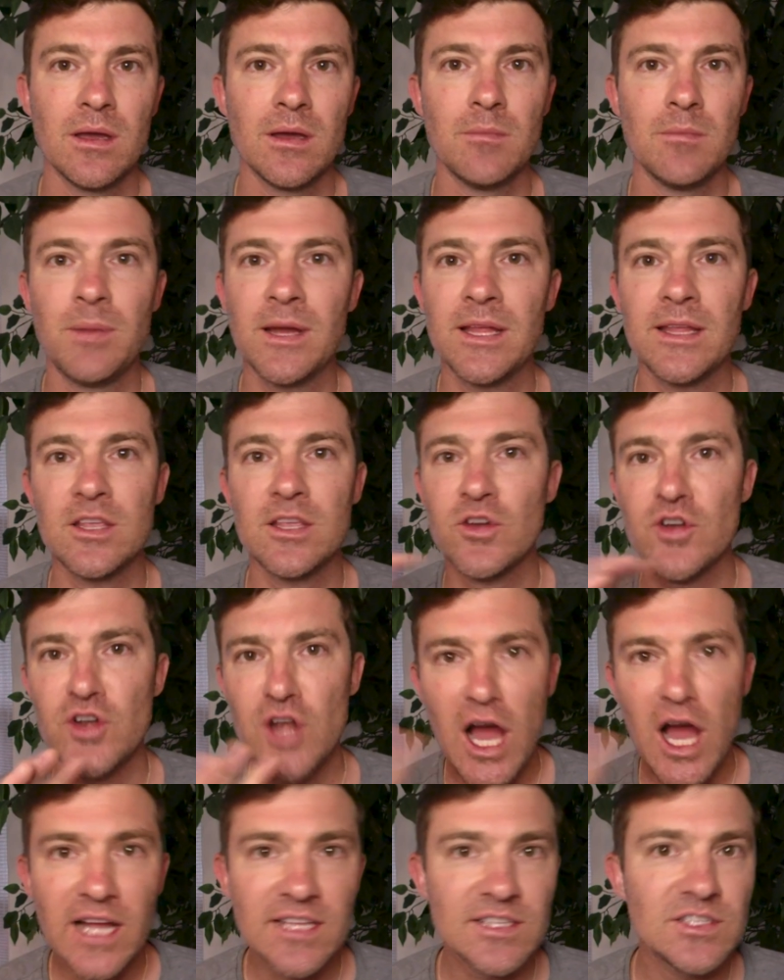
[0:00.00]
But you're
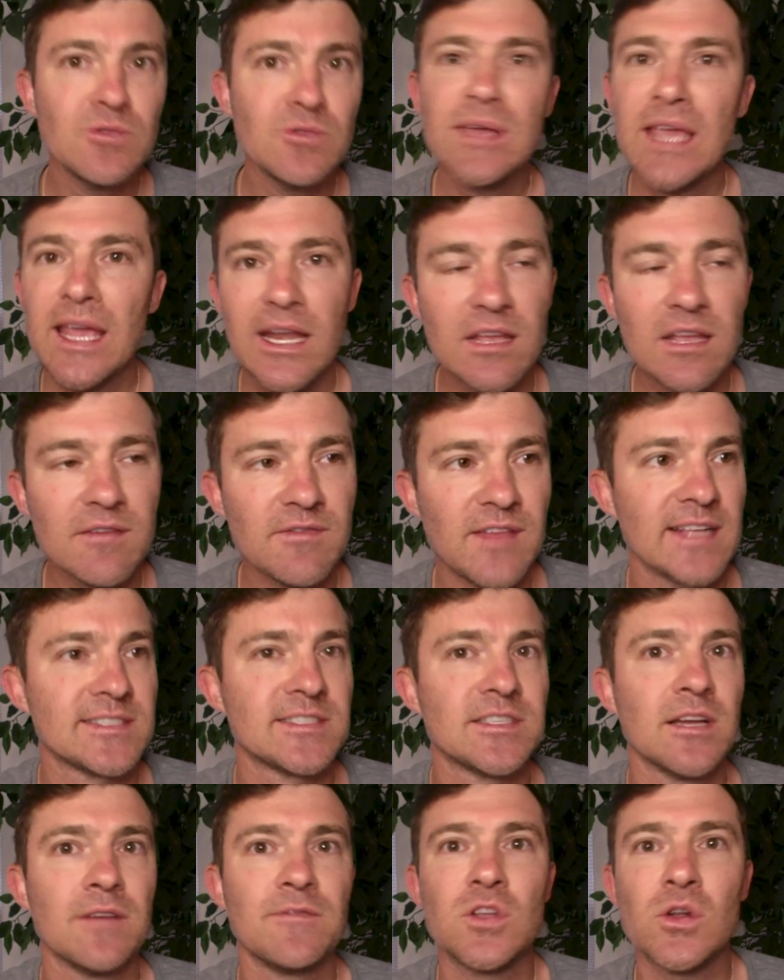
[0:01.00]
not doing any of that
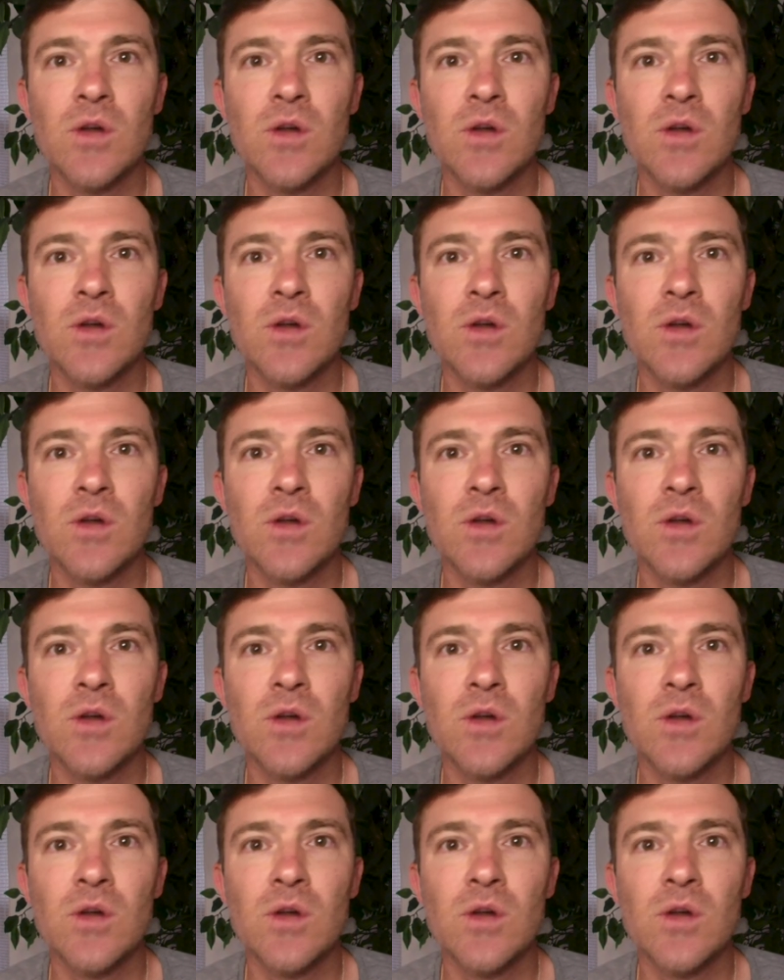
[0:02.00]
stuff.